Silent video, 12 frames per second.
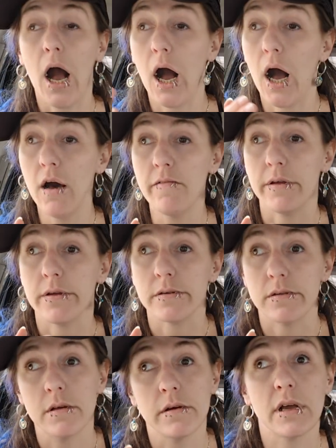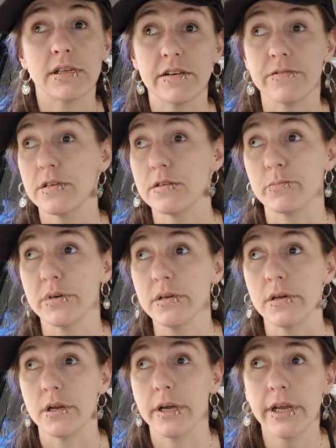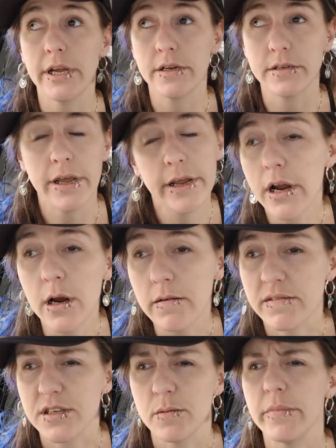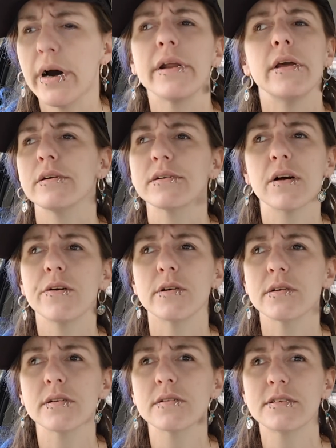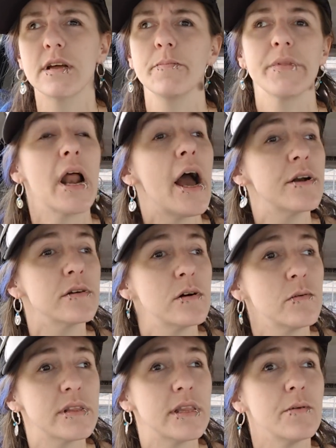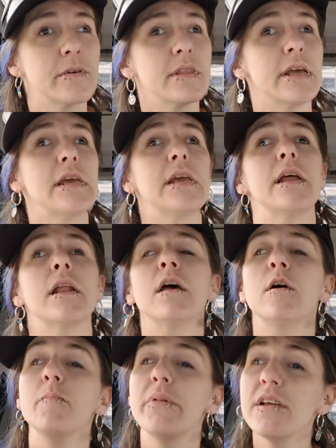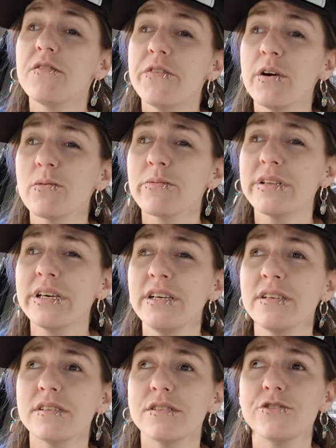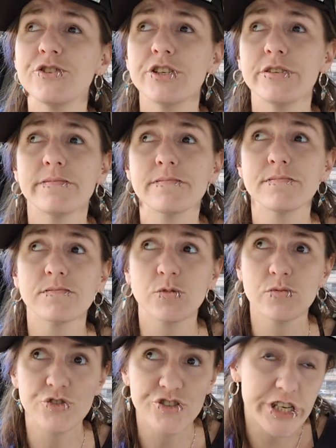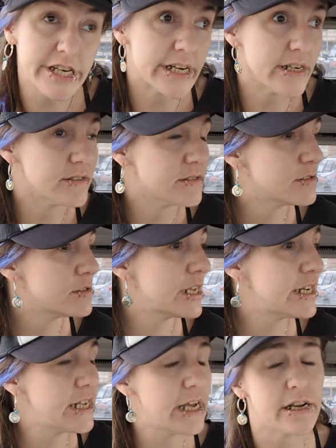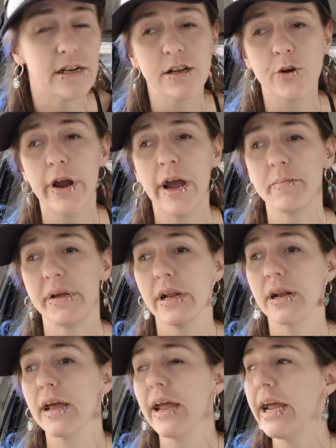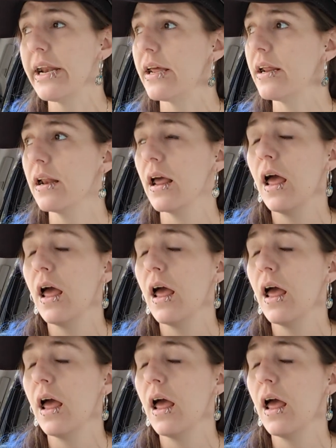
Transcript: obviously, because I have a disability, I can't take care of somebody or something. I don't know what they were thinking, but it felt really shitty. It did. Crappy, and I hate it.